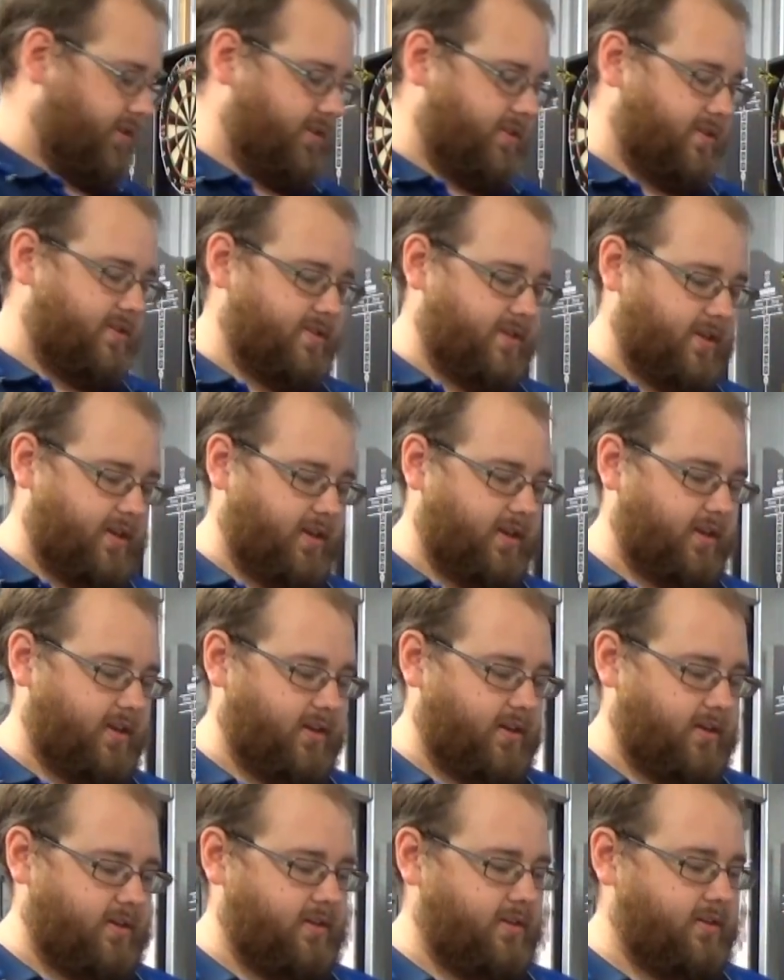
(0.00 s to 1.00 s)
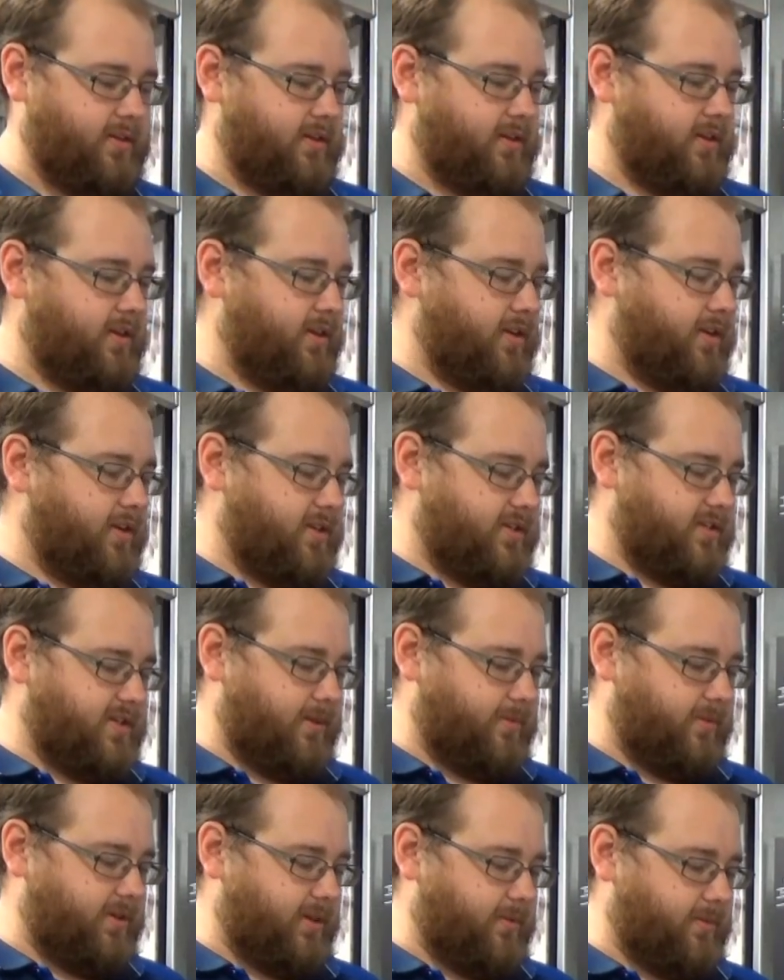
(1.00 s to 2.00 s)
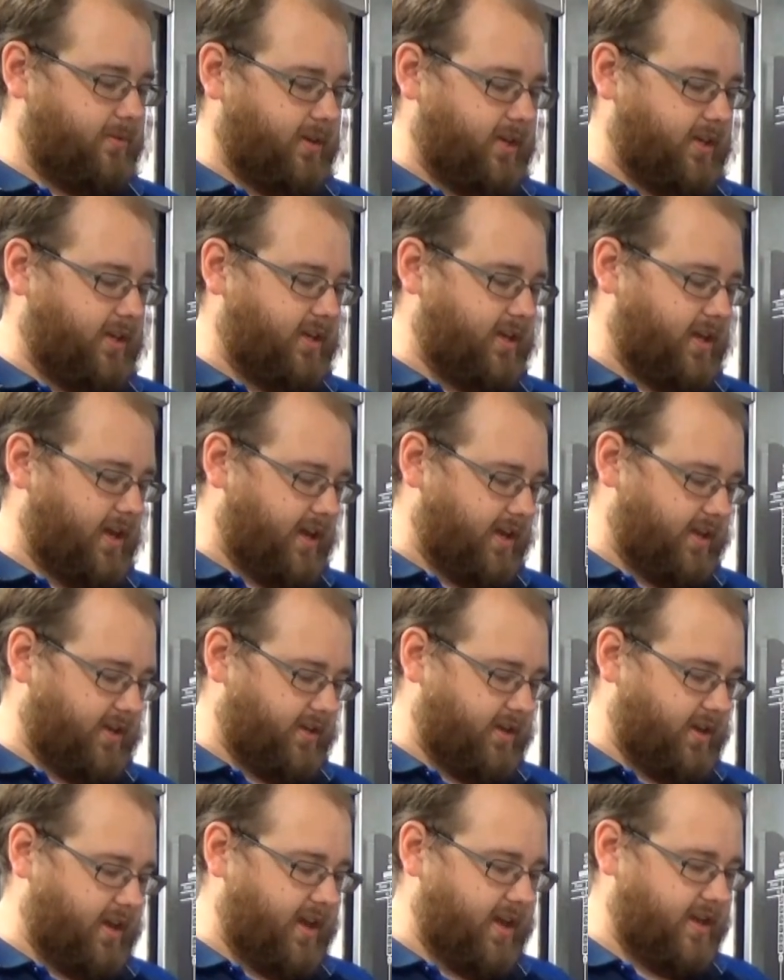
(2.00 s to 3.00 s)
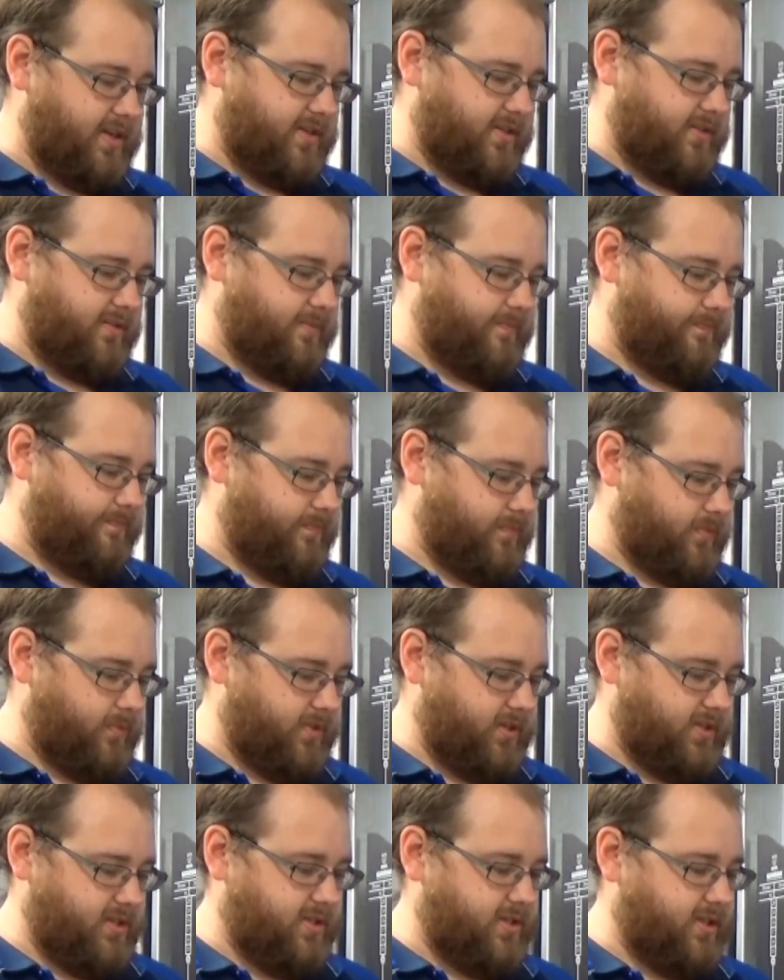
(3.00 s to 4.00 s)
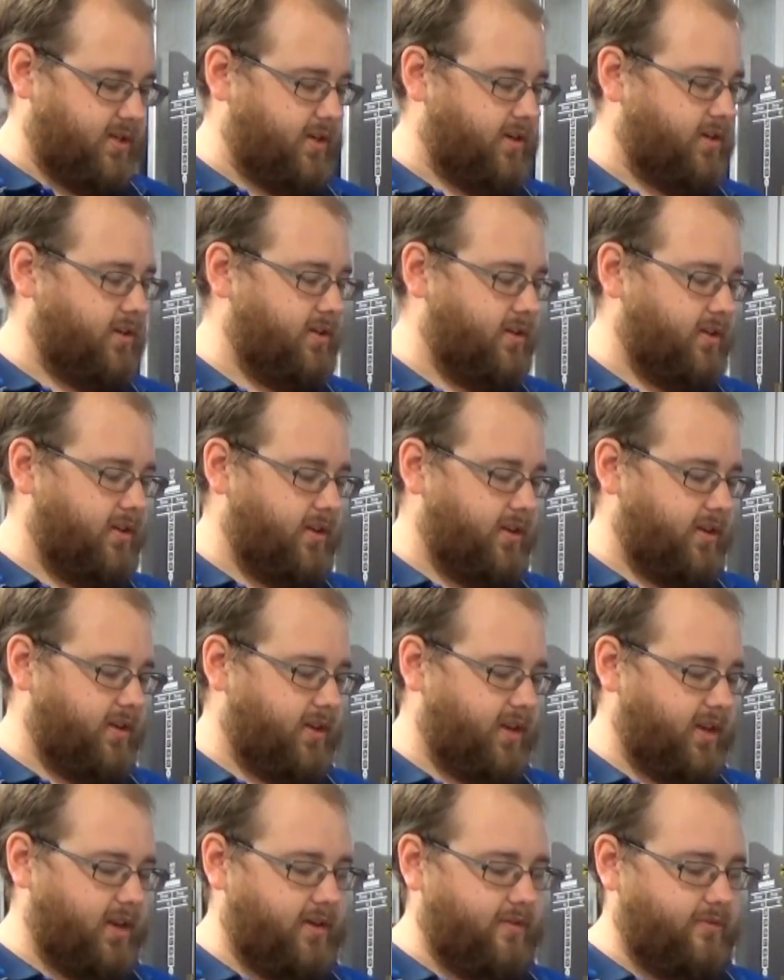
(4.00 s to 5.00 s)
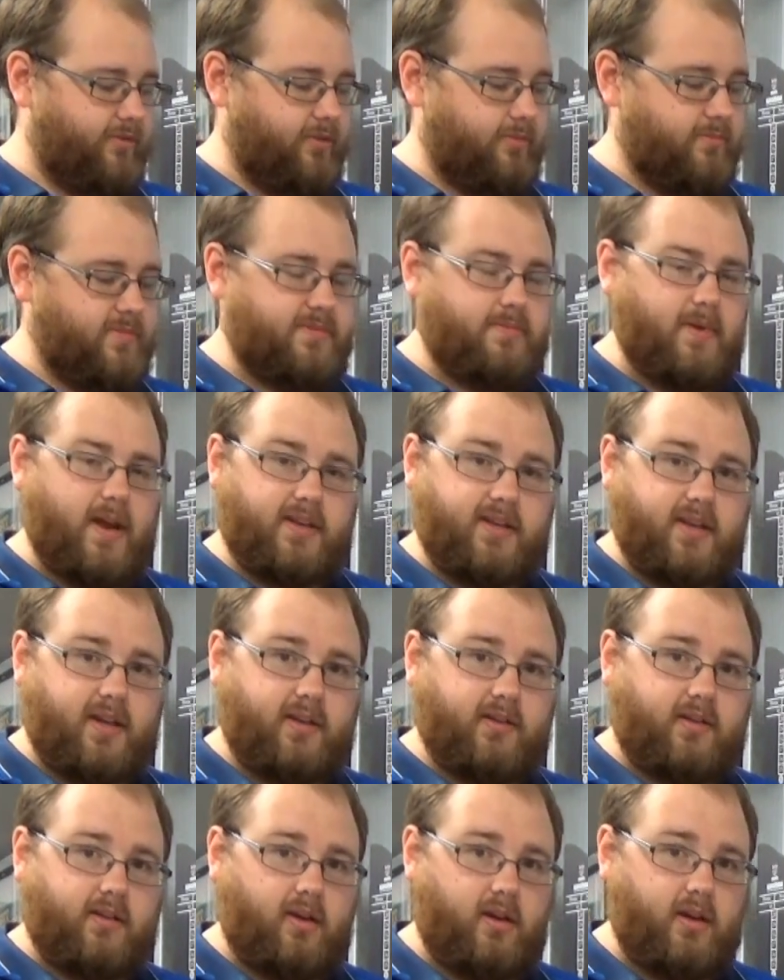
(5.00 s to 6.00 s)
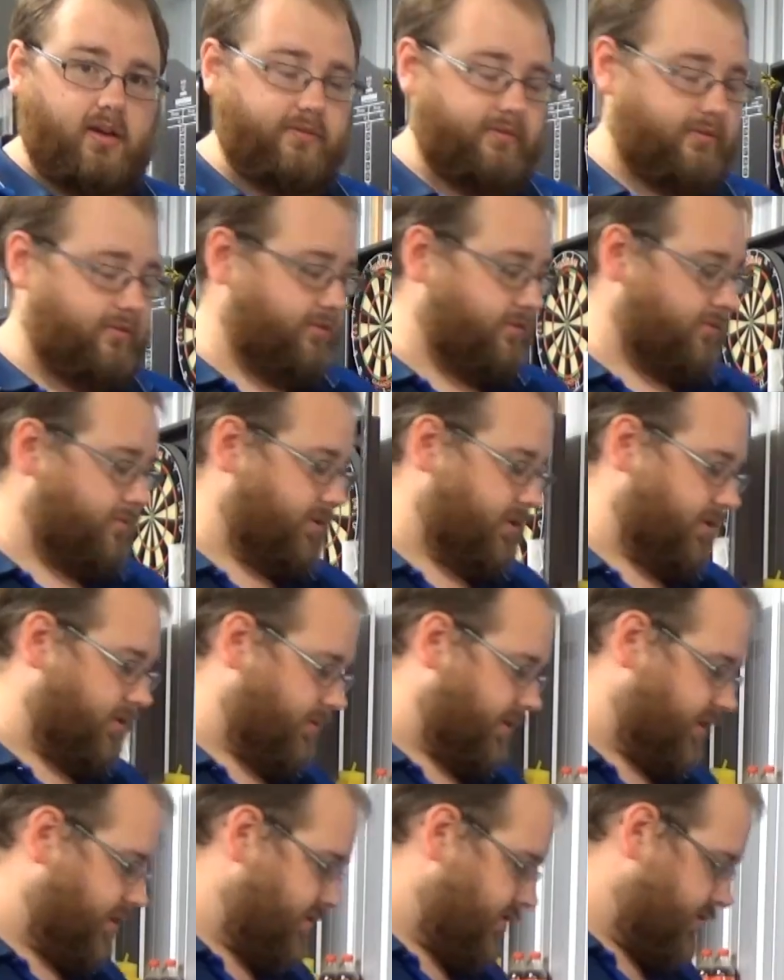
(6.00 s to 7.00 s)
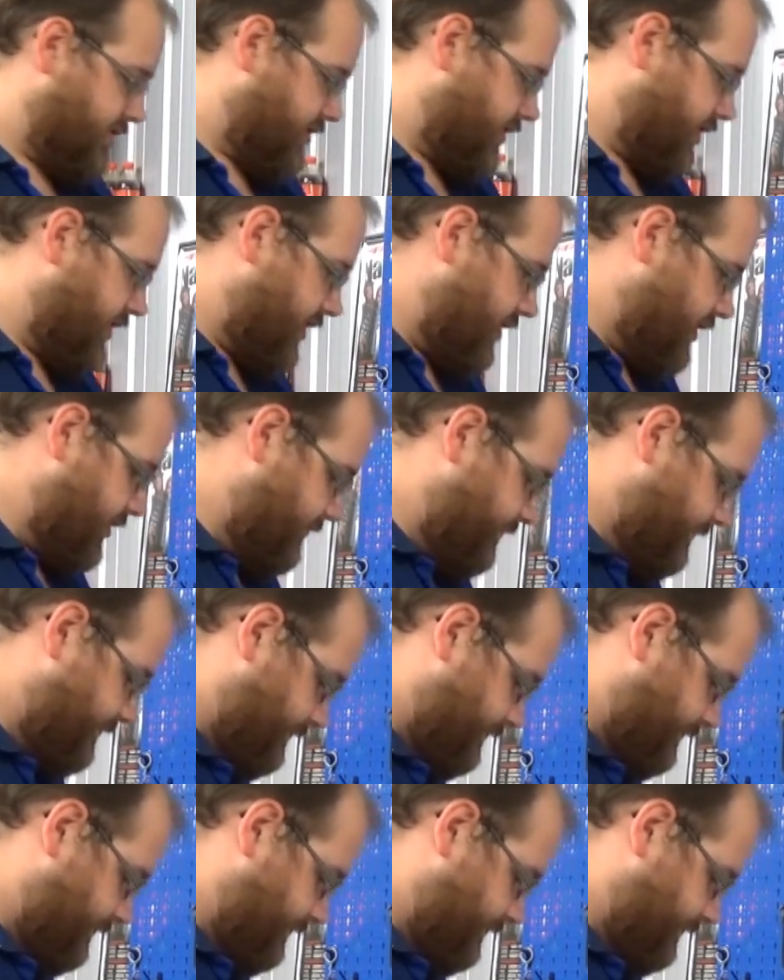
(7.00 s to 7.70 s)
is a WWE hat, which came from SmackDown Live when I went there.